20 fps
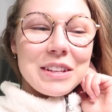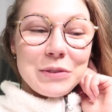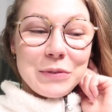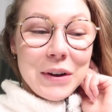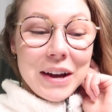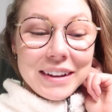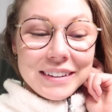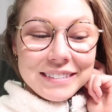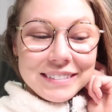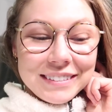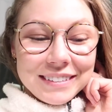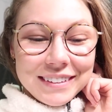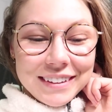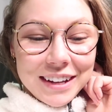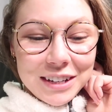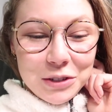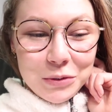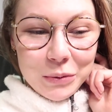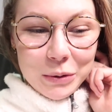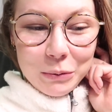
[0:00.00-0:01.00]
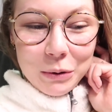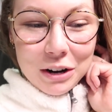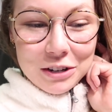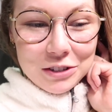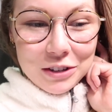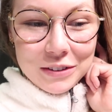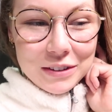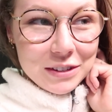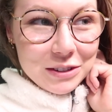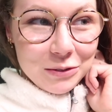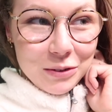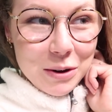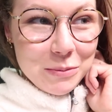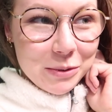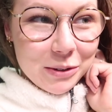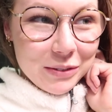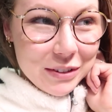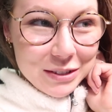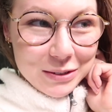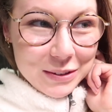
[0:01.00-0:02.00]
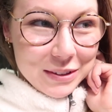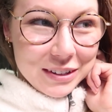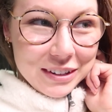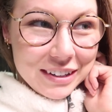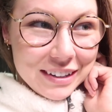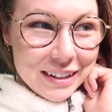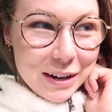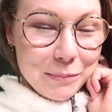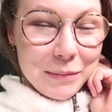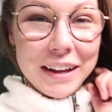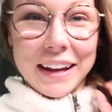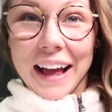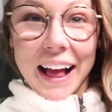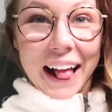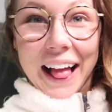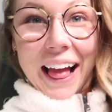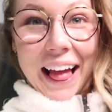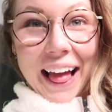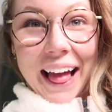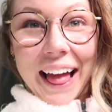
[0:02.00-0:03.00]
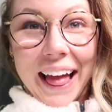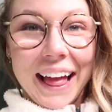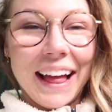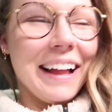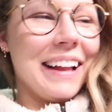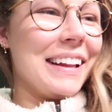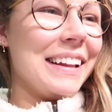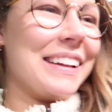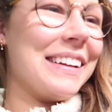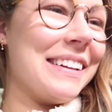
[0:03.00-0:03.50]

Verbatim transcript: It's fun. I get to rewatch all these great movies with her and I'm like, I love